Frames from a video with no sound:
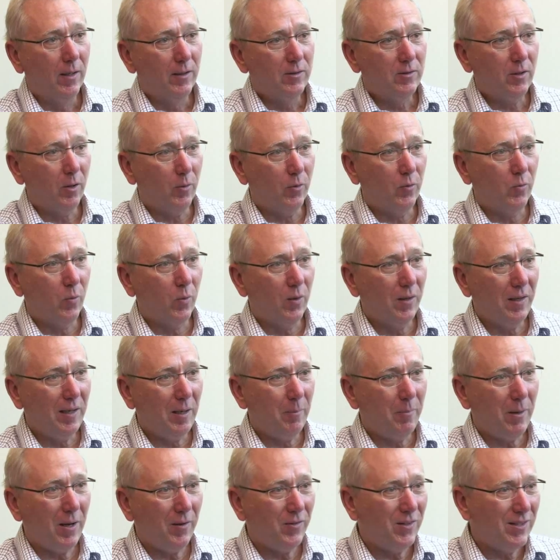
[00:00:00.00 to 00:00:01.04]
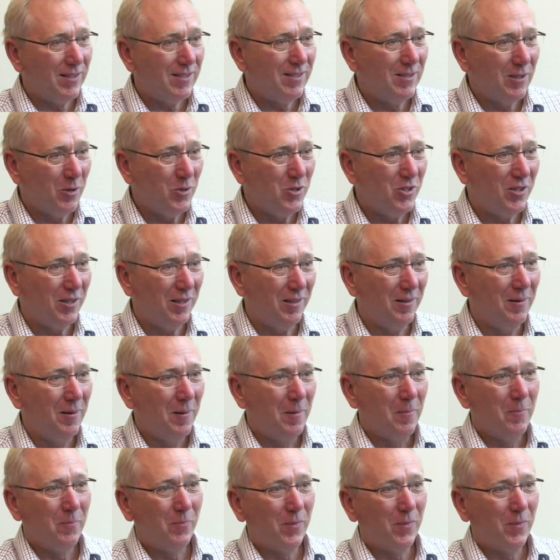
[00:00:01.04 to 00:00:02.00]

So it was really about this notion